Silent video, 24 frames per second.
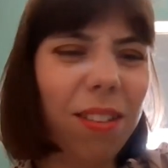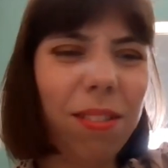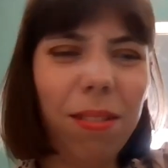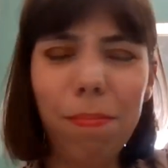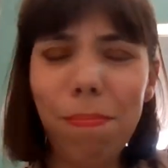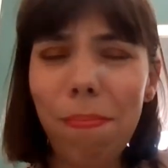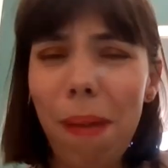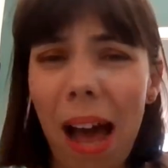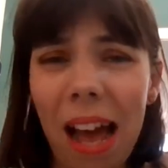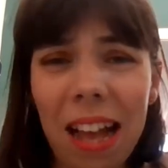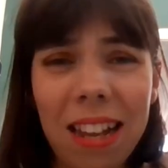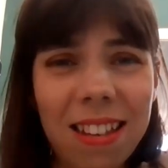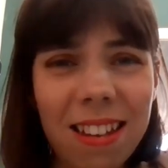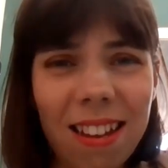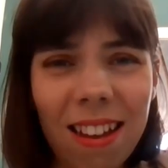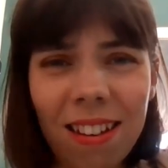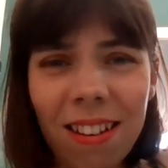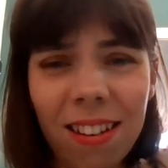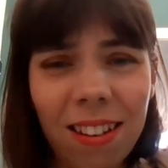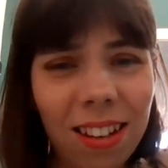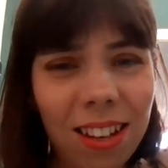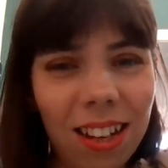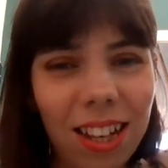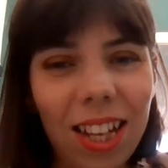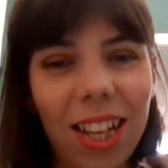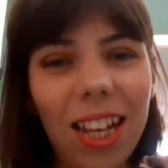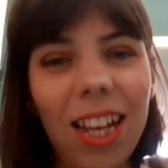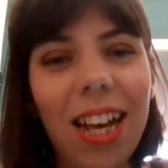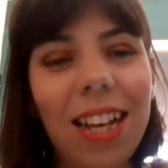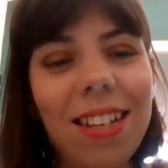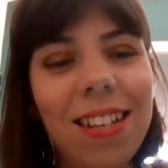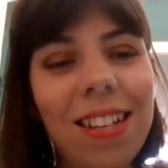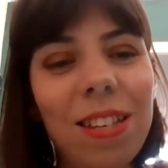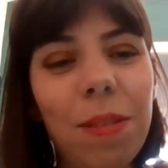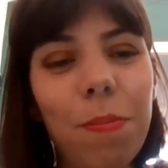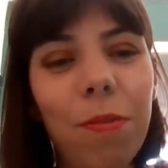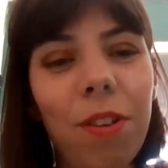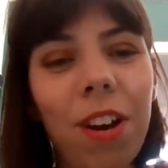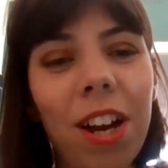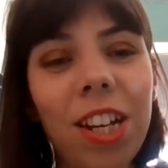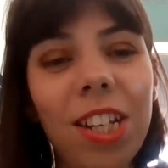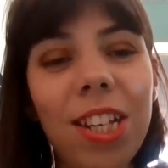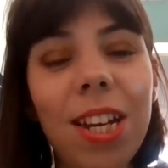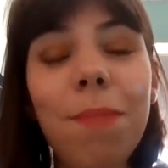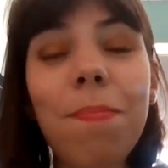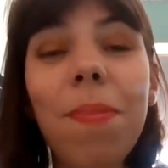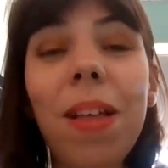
Pattern as inspiration.